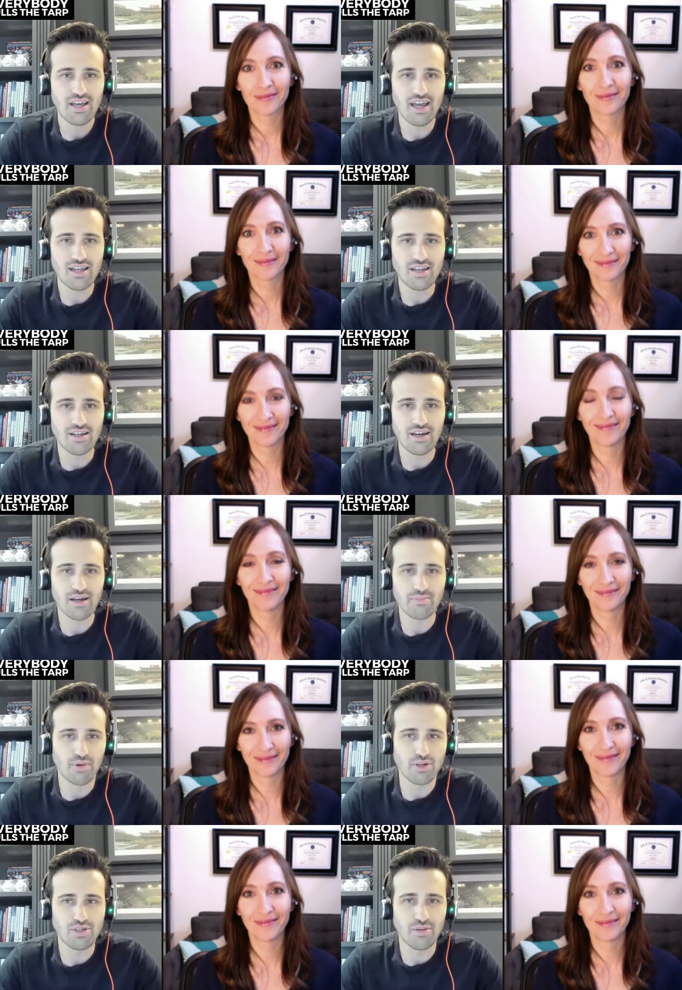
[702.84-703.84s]
Speaker 1: and uh,
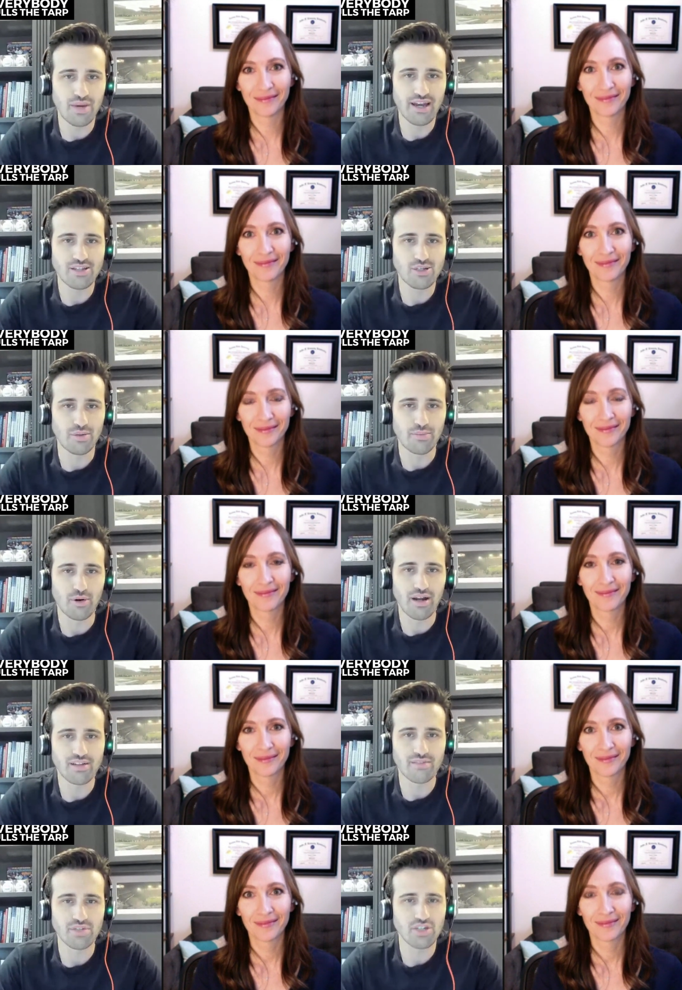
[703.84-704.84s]
puts you back into a
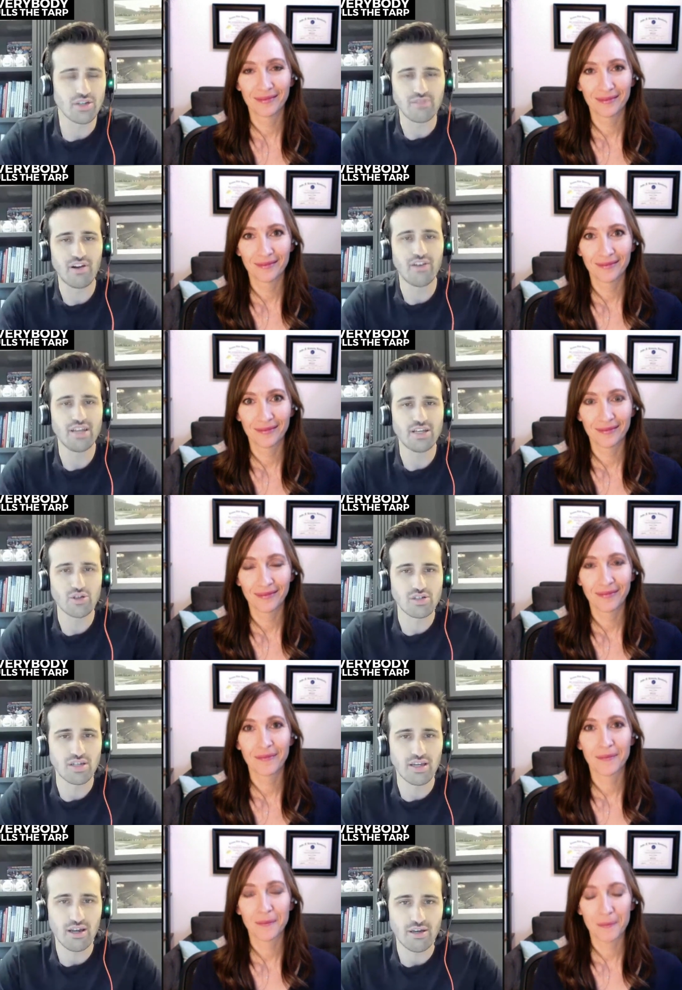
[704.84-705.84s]
proactive position. It's very
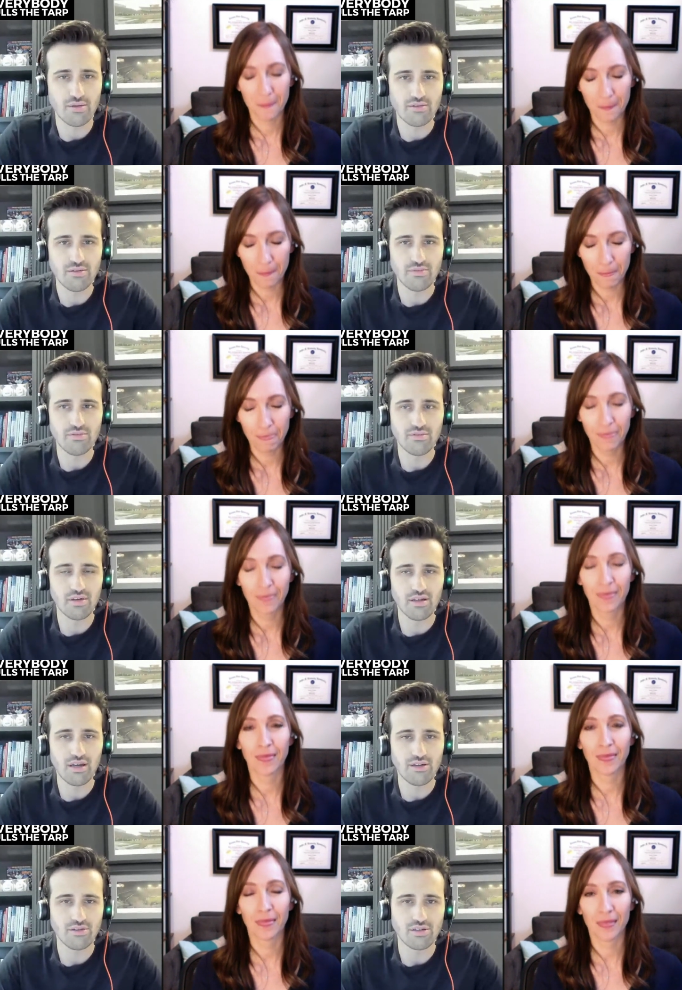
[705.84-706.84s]
interesting how you you mm-hmm. uh, how
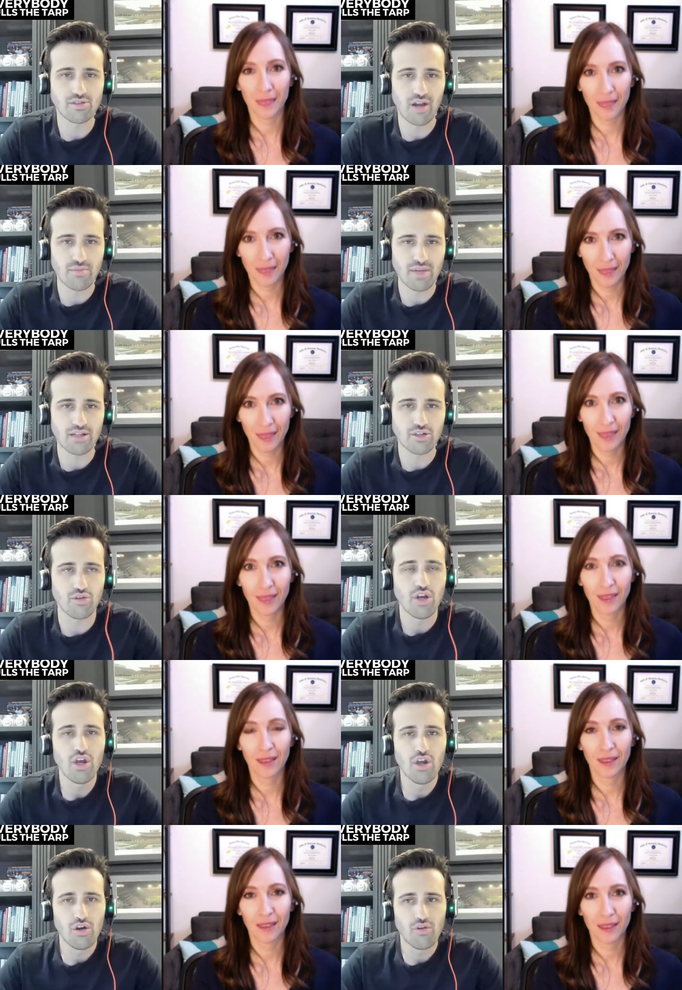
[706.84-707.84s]
mm-hmm. you describe that. So
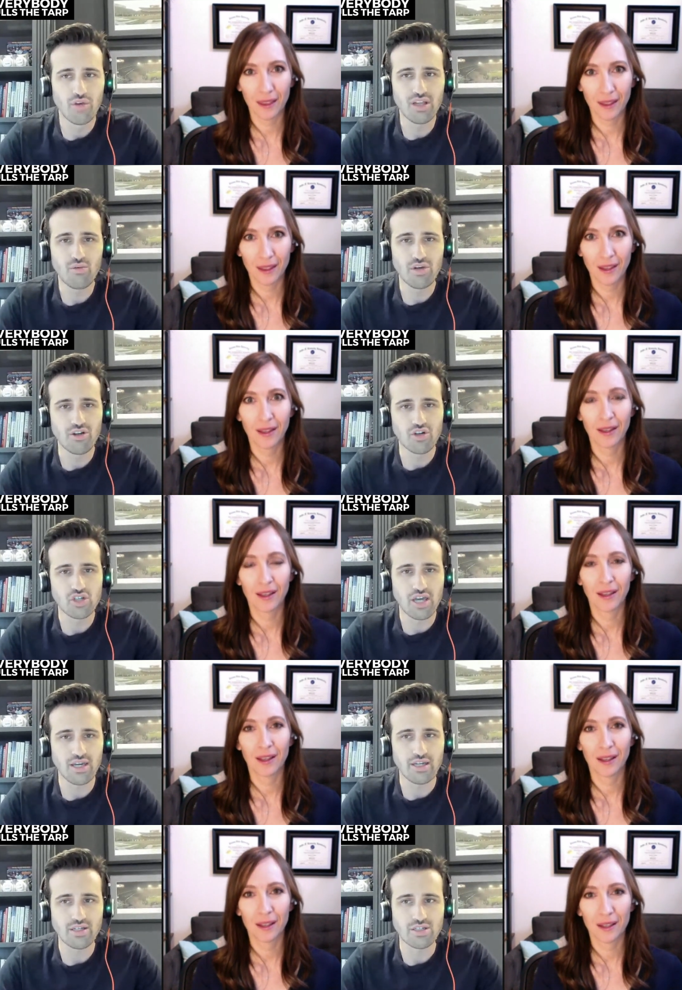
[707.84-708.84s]
really, what you're
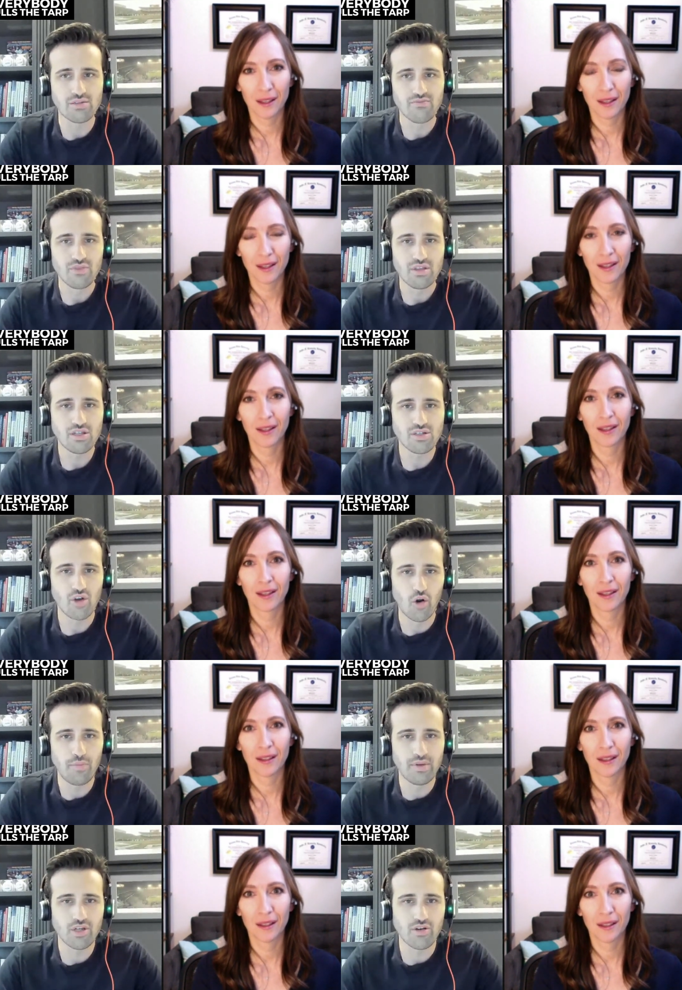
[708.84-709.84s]
saying is this
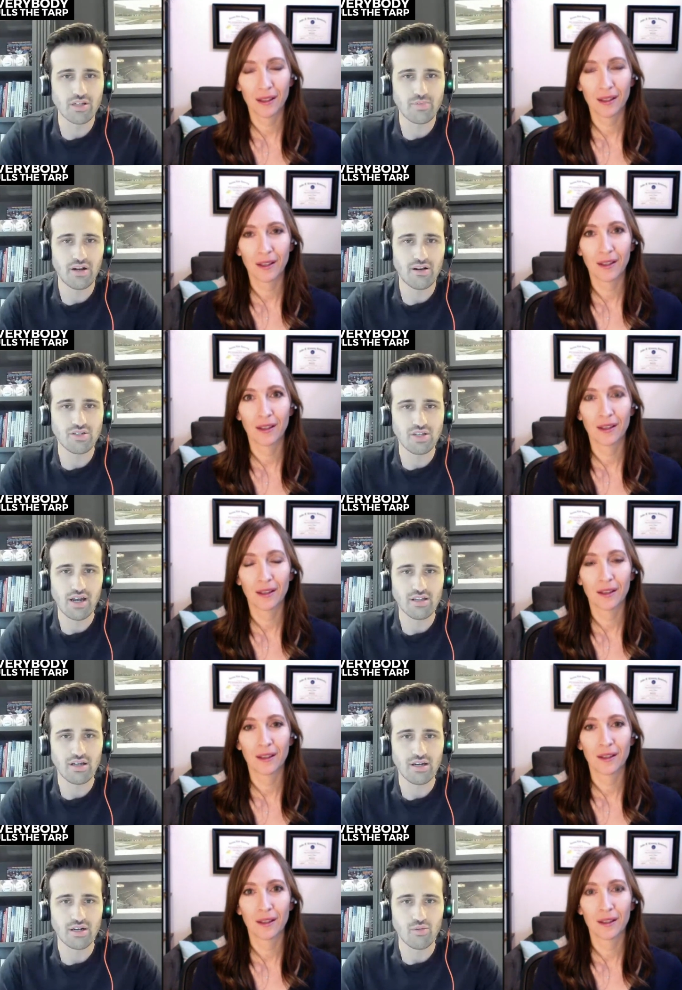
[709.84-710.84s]
open, transparent
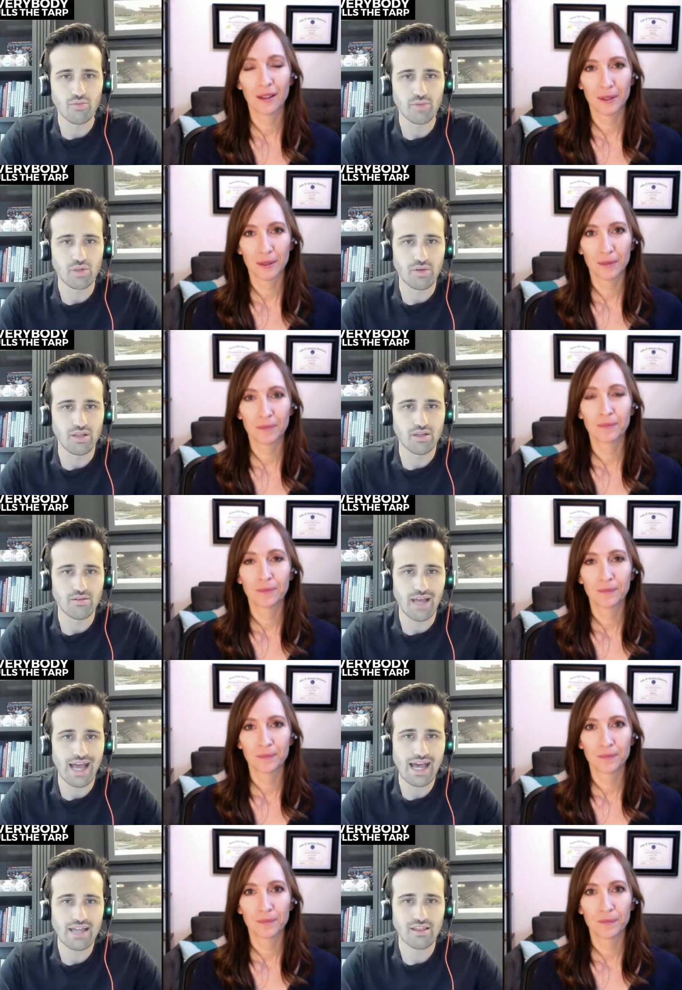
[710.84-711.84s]
dialogue between the
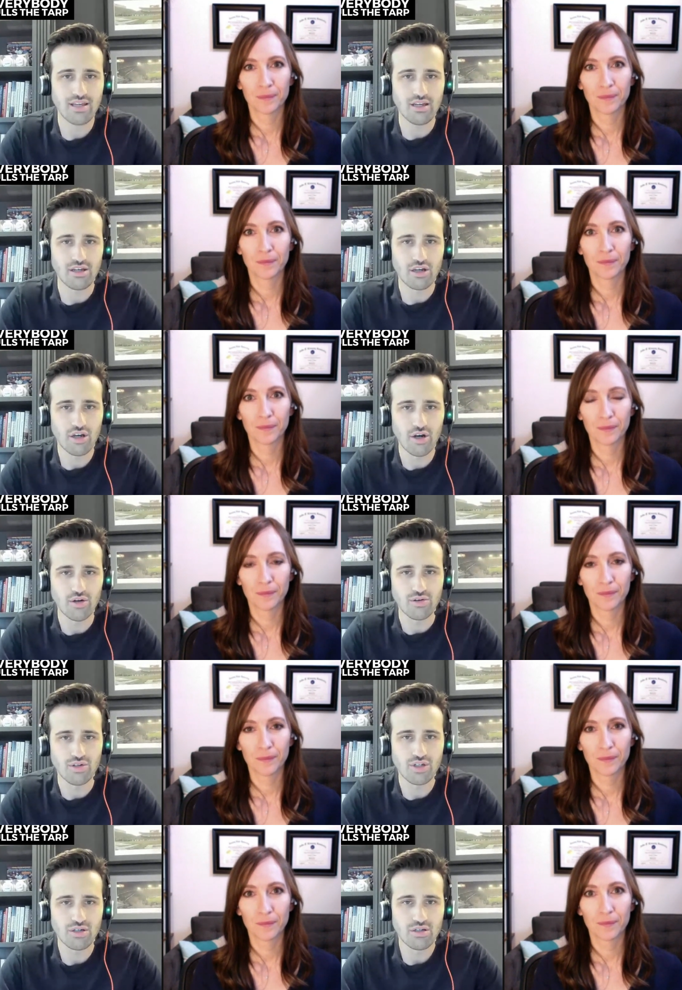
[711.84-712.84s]
athlete and
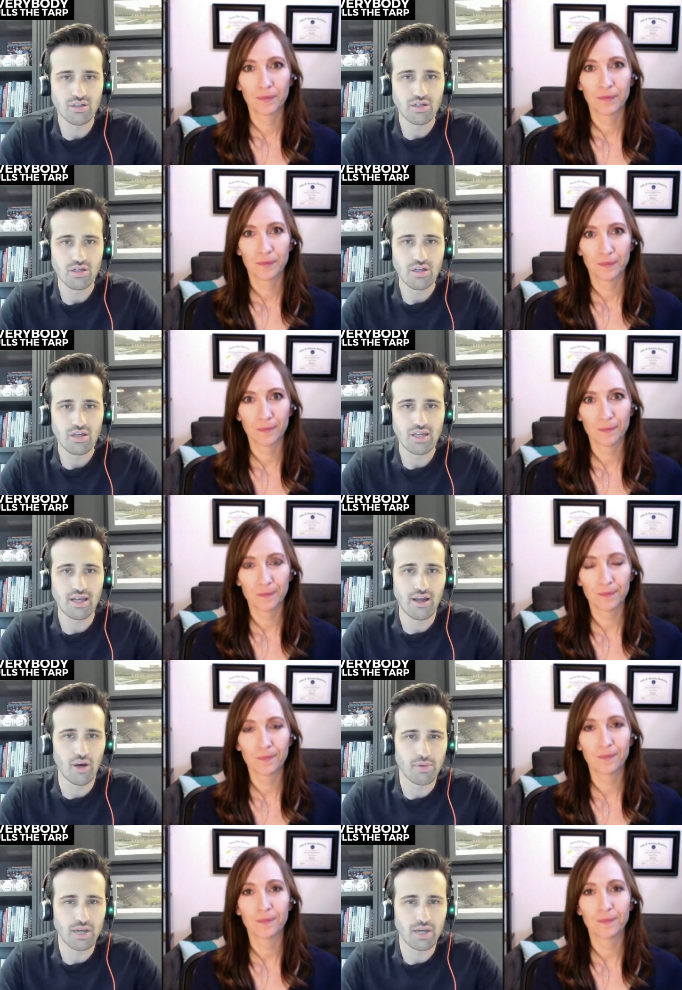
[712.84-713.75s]
coach mm-hmm. can help mm-hmm.